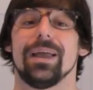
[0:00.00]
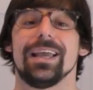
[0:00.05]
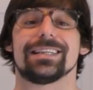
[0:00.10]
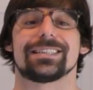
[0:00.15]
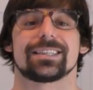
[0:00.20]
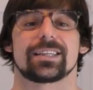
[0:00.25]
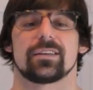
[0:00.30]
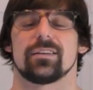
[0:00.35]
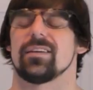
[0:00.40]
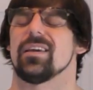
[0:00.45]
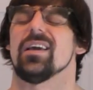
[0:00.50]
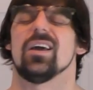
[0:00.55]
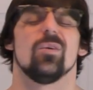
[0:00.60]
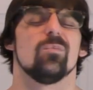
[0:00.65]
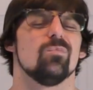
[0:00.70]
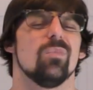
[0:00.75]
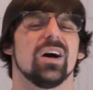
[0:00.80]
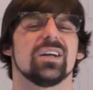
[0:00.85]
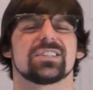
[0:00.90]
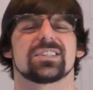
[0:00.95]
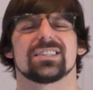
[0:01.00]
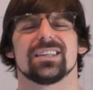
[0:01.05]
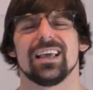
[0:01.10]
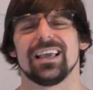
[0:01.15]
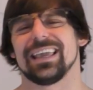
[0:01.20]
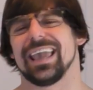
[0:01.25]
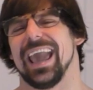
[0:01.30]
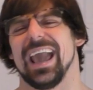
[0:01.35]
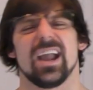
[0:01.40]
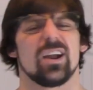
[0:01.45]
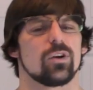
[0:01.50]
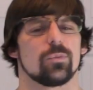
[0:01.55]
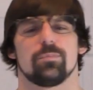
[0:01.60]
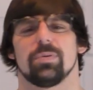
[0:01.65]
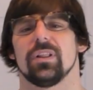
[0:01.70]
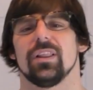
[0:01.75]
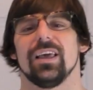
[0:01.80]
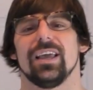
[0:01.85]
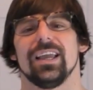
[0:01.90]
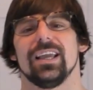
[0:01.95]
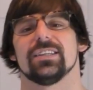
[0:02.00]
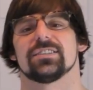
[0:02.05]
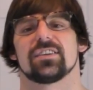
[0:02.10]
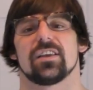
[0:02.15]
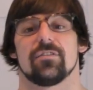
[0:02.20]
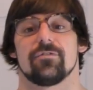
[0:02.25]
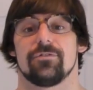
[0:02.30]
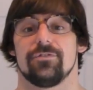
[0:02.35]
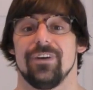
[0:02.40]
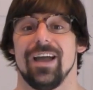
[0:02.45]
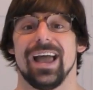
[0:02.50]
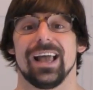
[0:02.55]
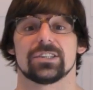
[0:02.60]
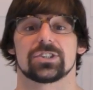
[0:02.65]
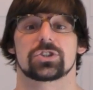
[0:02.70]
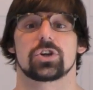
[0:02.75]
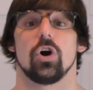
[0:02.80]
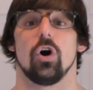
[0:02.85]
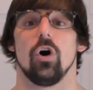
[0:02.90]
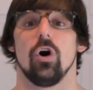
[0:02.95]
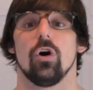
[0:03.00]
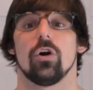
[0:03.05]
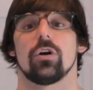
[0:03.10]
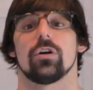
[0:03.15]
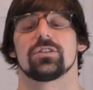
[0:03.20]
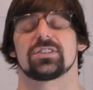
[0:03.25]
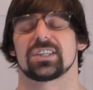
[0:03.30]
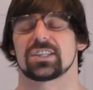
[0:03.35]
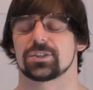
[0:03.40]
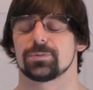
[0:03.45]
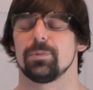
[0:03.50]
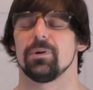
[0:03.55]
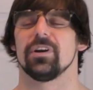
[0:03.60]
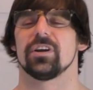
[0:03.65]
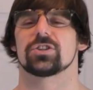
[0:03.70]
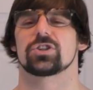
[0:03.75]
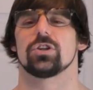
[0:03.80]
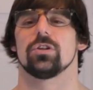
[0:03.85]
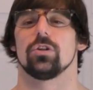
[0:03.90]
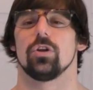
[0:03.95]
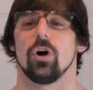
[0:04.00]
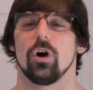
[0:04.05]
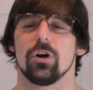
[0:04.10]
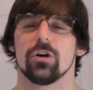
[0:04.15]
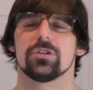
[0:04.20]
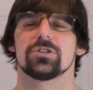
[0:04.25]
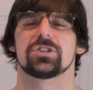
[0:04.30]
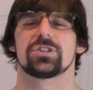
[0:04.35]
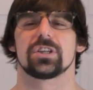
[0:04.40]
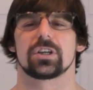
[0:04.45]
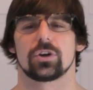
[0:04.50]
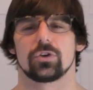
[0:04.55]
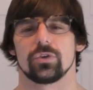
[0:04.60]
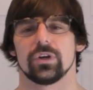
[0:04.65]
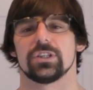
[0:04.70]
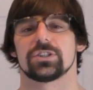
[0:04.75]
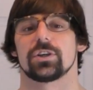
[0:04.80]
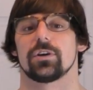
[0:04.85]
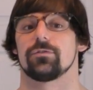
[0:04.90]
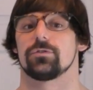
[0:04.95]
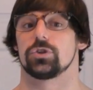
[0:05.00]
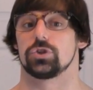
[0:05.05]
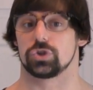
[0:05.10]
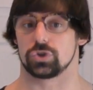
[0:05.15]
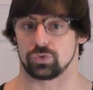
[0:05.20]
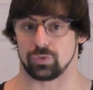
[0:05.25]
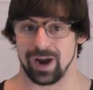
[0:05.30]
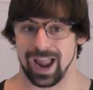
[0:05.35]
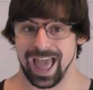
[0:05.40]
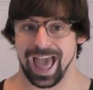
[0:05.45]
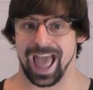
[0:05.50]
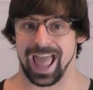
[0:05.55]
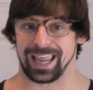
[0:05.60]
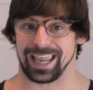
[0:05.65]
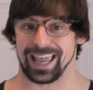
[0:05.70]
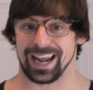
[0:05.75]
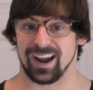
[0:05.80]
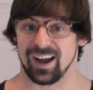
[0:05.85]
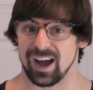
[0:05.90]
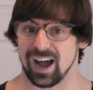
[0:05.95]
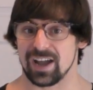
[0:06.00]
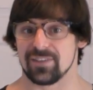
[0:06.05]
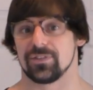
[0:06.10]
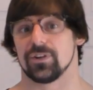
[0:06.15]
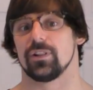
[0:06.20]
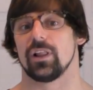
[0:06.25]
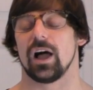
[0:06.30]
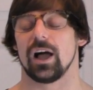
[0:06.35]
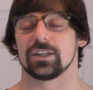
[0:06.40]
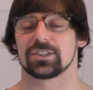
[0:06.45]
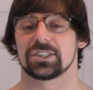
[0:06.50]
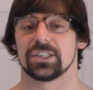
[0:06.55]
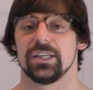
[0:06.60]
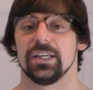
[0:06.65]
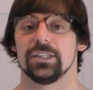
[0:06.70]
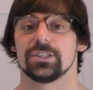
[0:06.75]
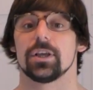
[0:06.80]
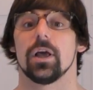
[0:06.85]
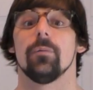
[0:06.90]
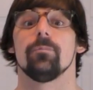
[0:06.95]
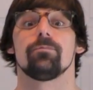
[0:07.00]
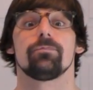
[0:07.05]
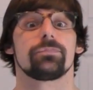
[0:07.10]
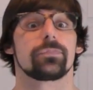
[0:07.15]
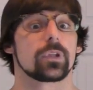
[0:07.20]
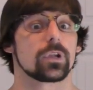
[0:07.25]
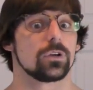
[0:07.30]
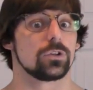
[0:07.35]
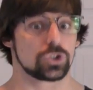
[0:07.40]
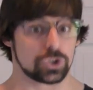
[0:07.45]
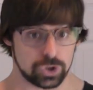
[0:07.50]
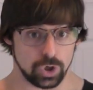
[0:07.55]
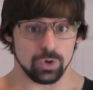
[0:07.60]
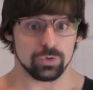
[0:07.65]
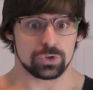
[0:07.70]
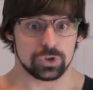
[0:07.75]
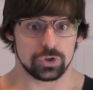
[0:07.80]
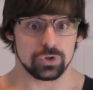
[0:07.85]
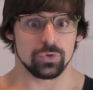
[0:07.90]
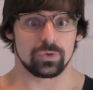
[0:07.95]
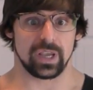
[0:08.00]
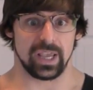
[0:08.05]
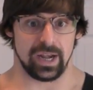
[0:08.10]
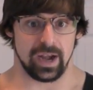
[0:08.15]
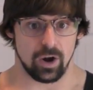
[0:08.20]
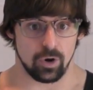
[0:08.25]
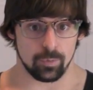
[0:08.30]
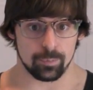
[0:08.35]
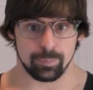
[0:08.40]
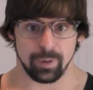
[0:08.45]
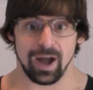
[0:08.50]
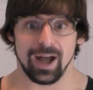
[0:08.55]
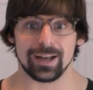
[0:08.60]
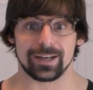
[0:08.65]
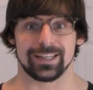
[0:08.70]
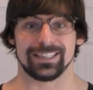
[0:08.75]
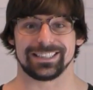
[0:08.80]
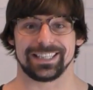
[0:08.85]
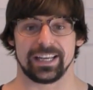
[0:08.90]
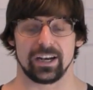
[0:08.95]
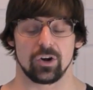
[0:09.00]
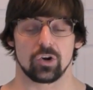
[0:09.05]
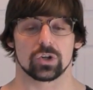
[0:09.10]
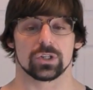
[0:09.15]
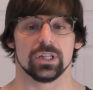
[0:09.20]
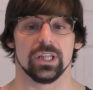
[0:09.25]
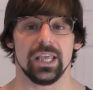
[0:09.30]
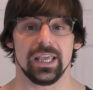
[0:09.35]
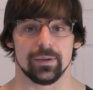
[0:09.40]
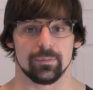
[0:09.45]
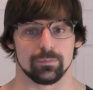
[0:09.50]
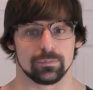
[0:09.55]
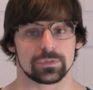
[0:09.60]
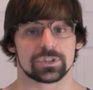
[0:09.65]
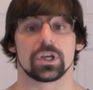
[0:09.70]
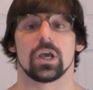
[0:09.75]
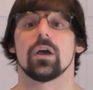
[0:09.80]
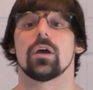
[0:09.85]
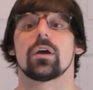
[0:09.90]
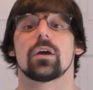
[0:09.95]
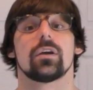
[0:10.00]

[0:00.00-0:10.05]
basically, much like airplanes and fast cars experience large degrees of drag at high velocities, so too can our bodies and our limbs.